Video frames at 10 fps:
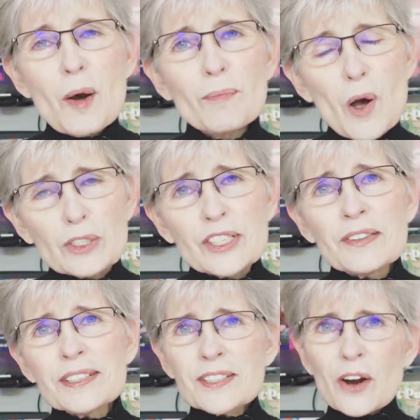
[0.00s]
Most
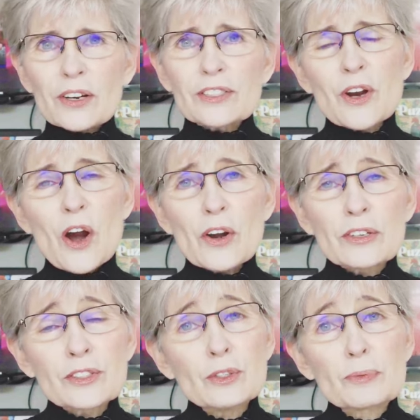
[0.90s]
of these artists are
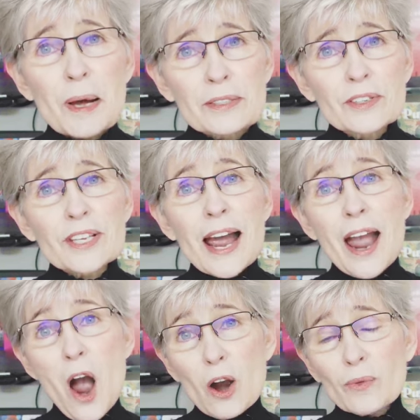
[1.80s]
artists whose puzzles
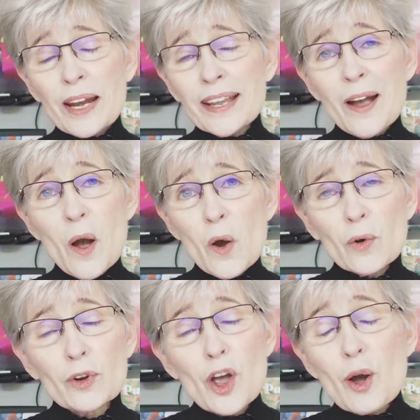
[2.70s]
I already
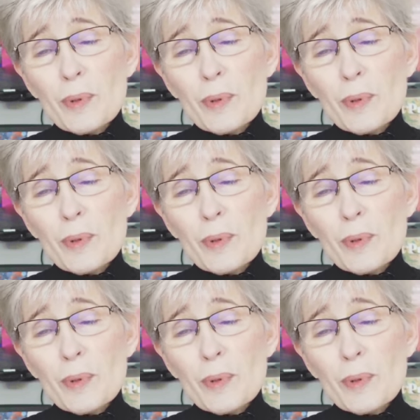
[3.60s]
own,